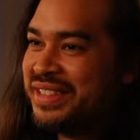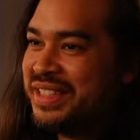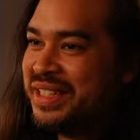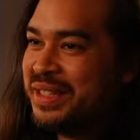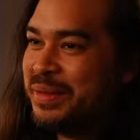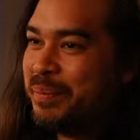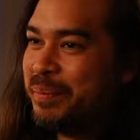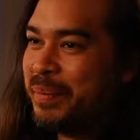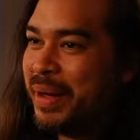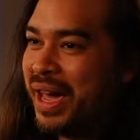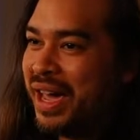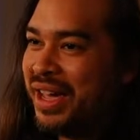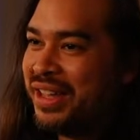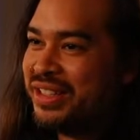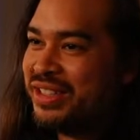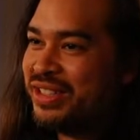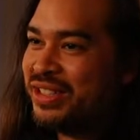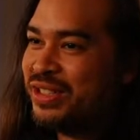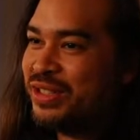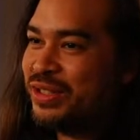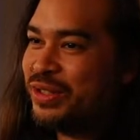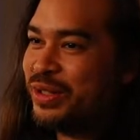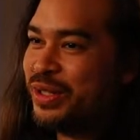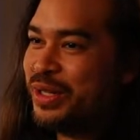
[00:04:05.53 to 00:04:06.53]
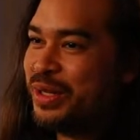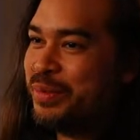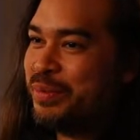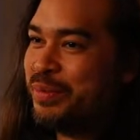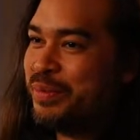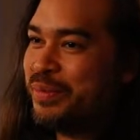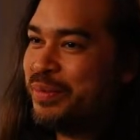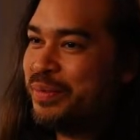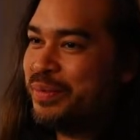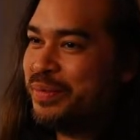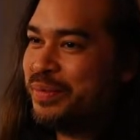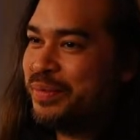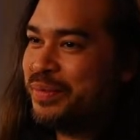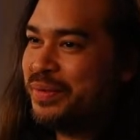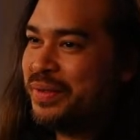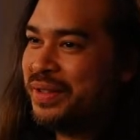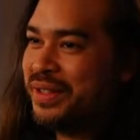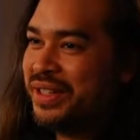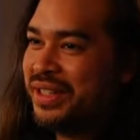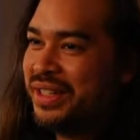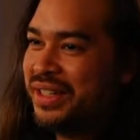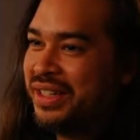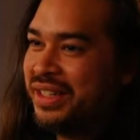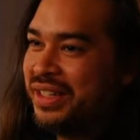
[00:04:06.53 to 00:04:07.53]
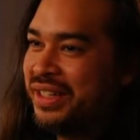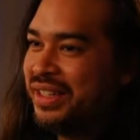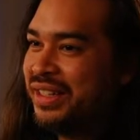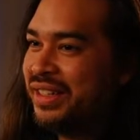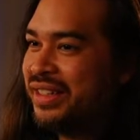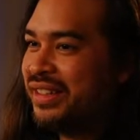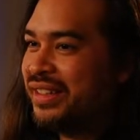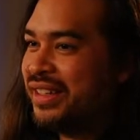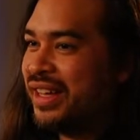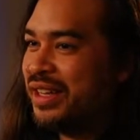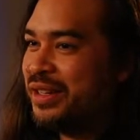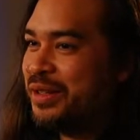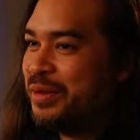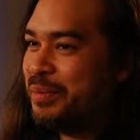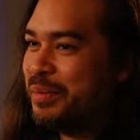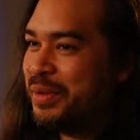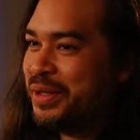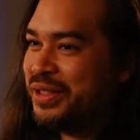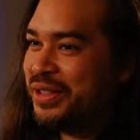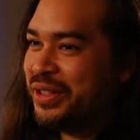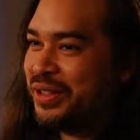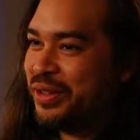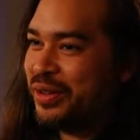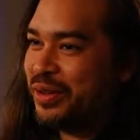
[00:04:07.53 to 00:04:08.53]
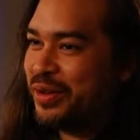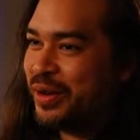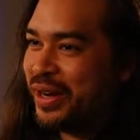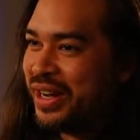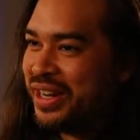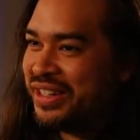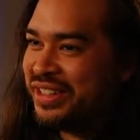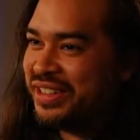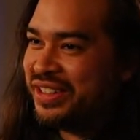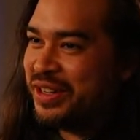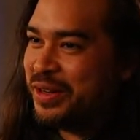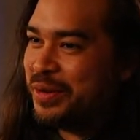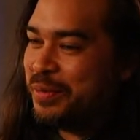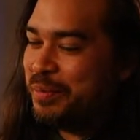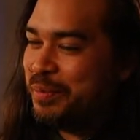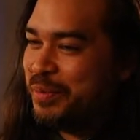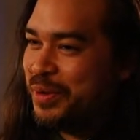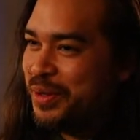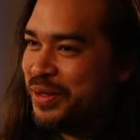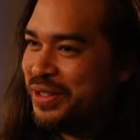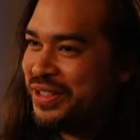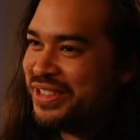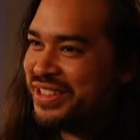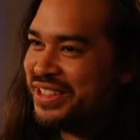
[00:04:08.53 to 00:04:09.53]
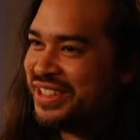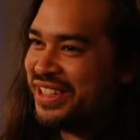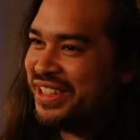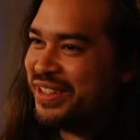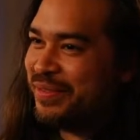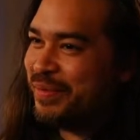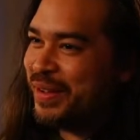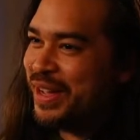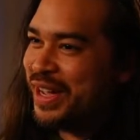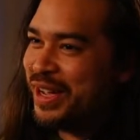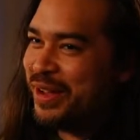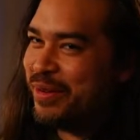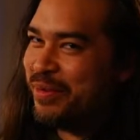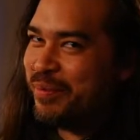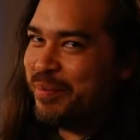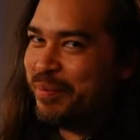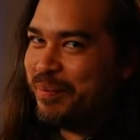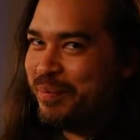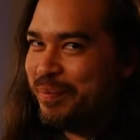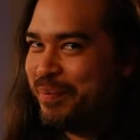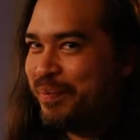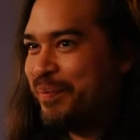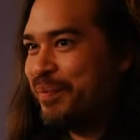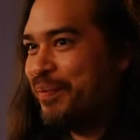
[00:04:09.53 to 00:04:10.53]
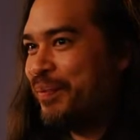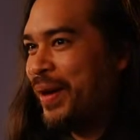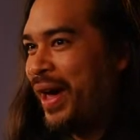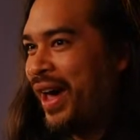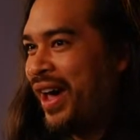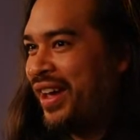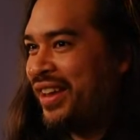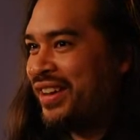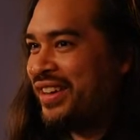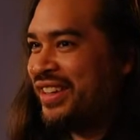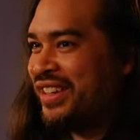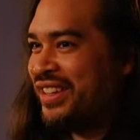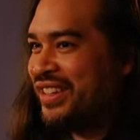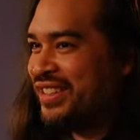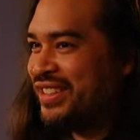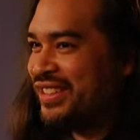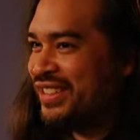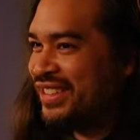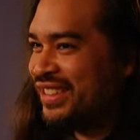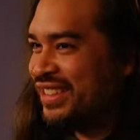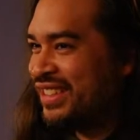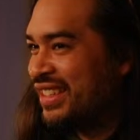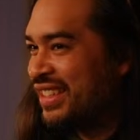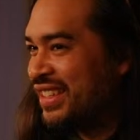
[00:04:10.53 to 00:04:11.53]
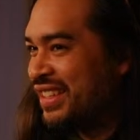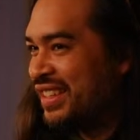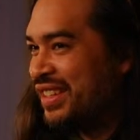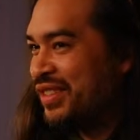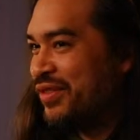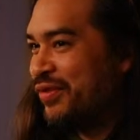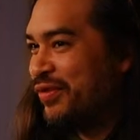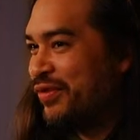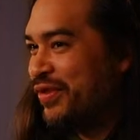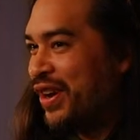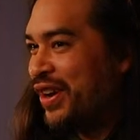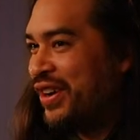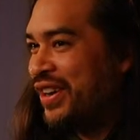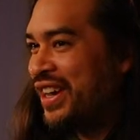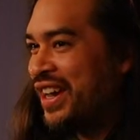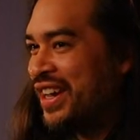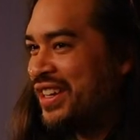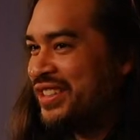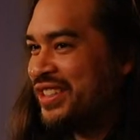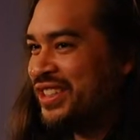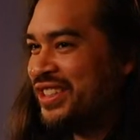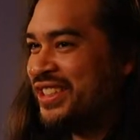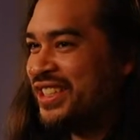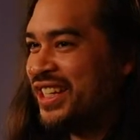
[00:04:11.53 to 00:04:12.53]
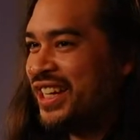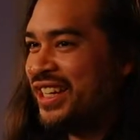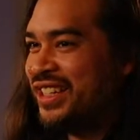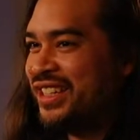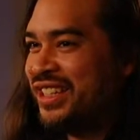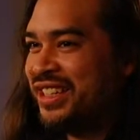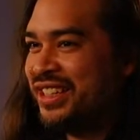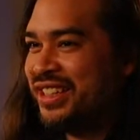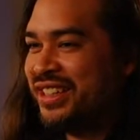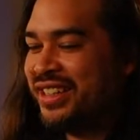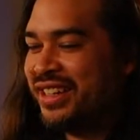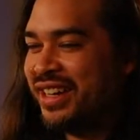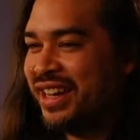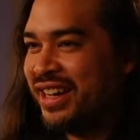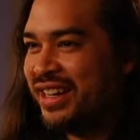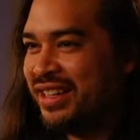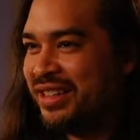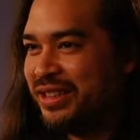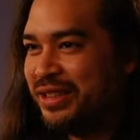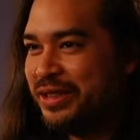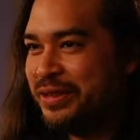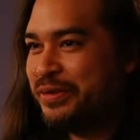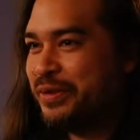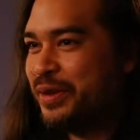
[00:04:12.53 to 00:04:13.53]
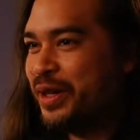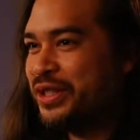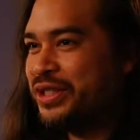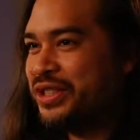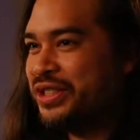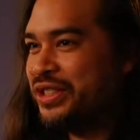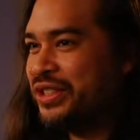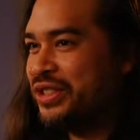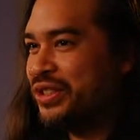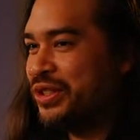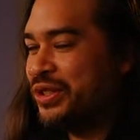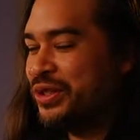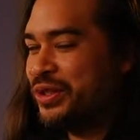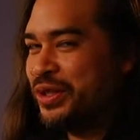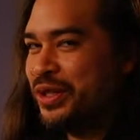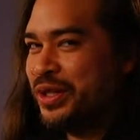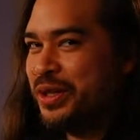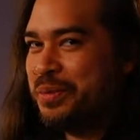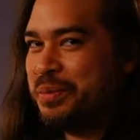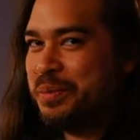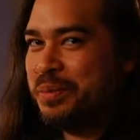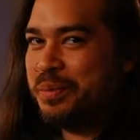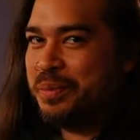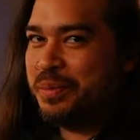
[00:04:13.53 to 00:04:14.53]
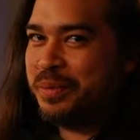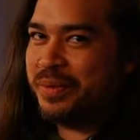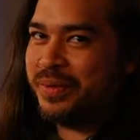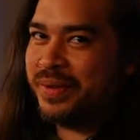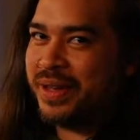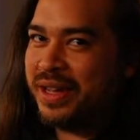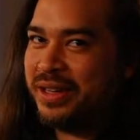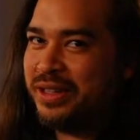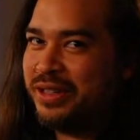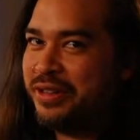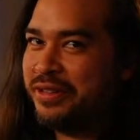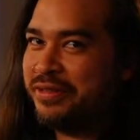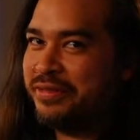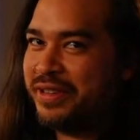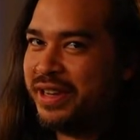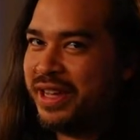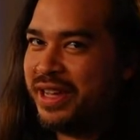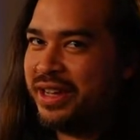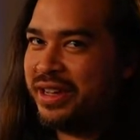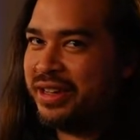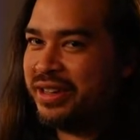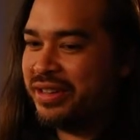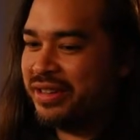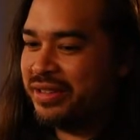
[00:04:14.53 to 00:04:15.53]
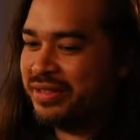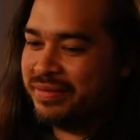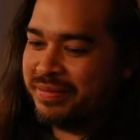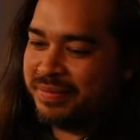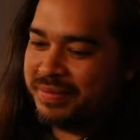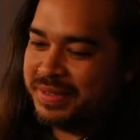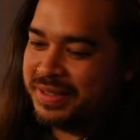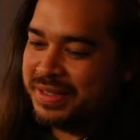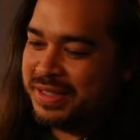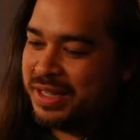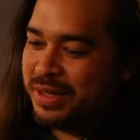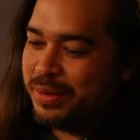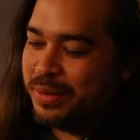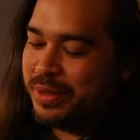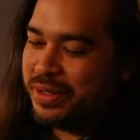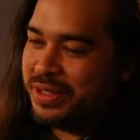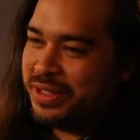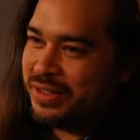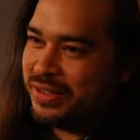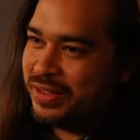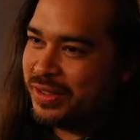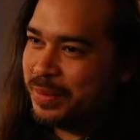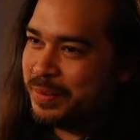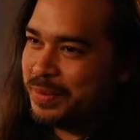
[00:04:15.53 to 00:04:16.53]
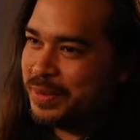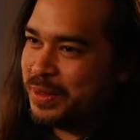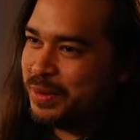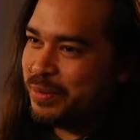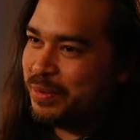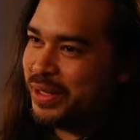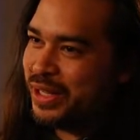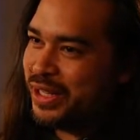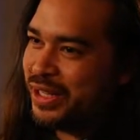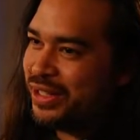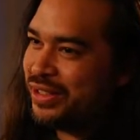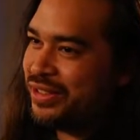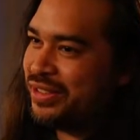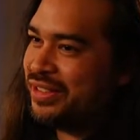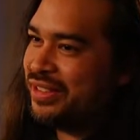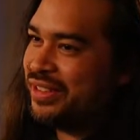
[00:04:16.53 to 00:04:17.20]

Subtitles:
Pat stream. Guy, you build a great community. Man, Pat is very entertaining. I love watching his stream. I love like seeing what he's up to, man.